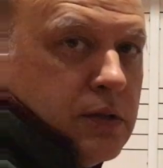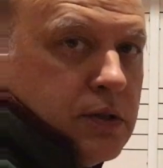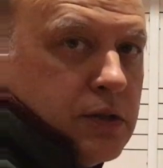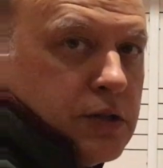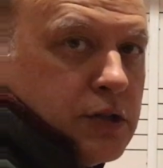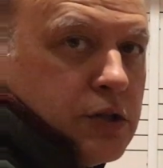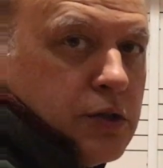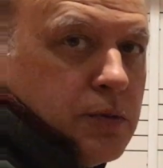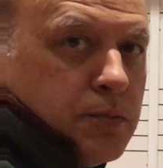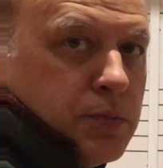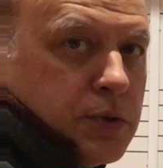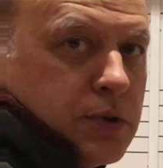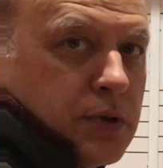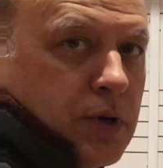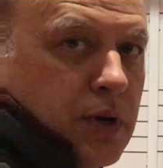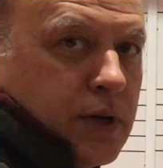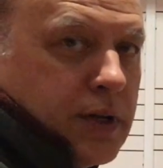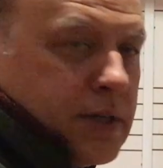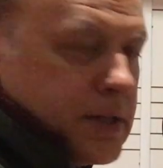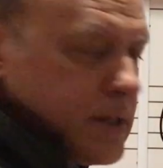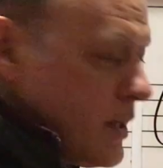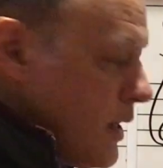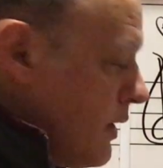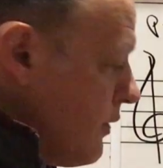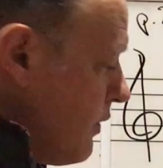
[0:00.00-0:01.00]
Supertonic
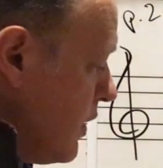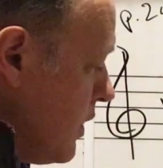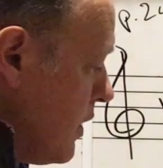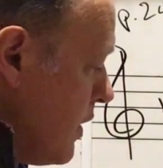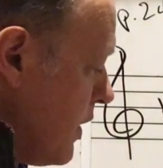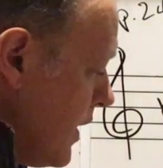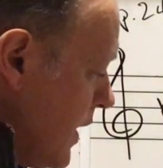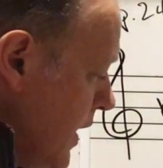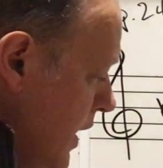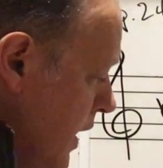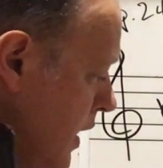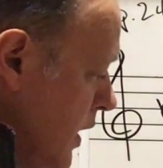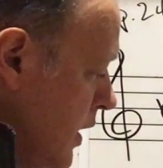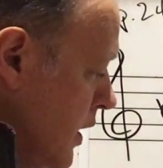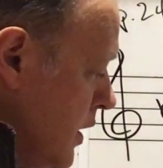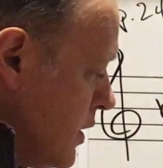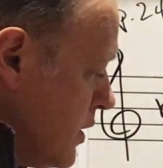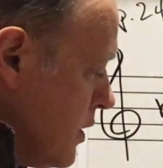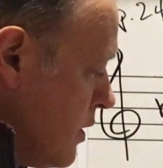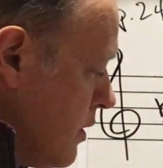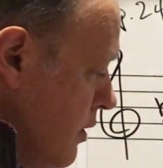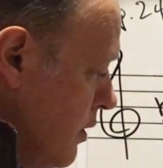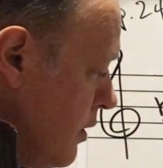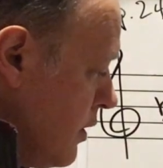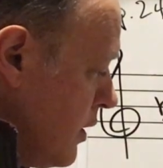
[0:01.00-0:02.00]
Seventh in its
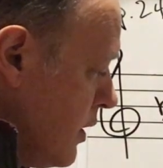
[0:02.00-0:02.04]
third